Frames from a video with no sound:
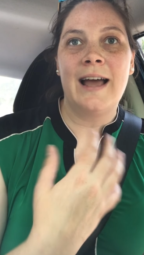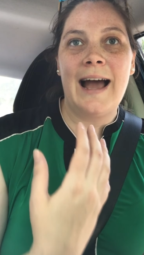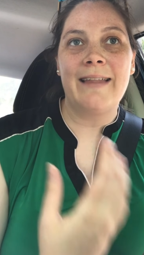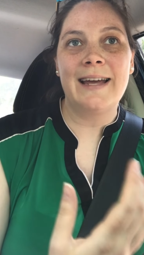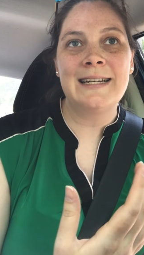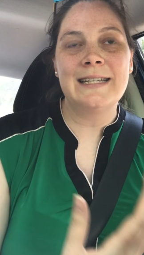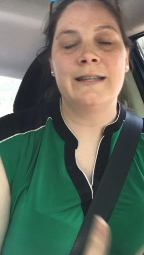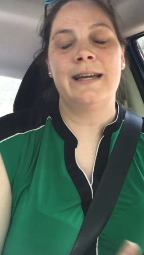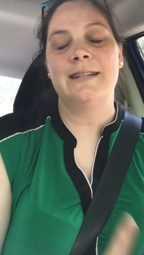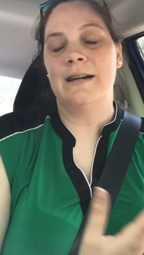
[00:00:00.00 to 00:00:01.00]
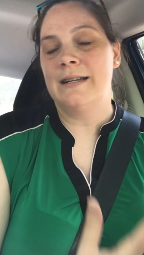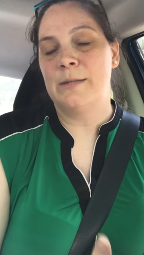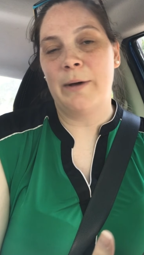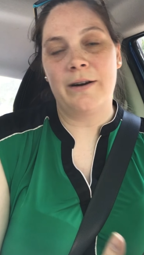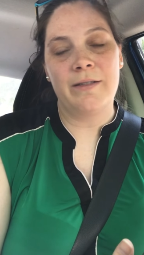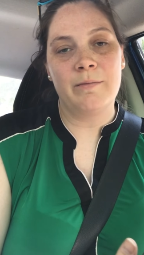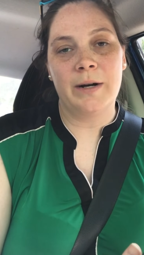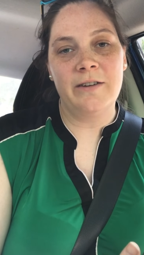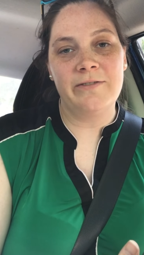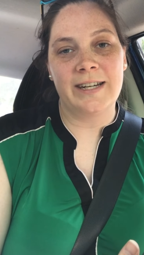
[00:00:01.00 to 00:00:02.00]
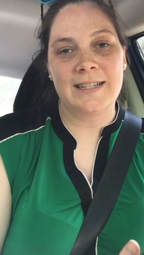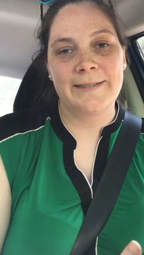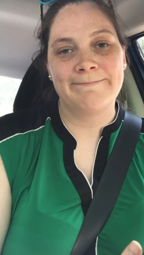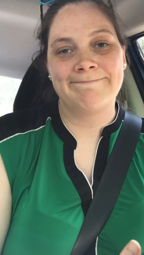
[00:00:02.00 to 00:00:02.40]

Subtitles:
I like to say done is better than perfect.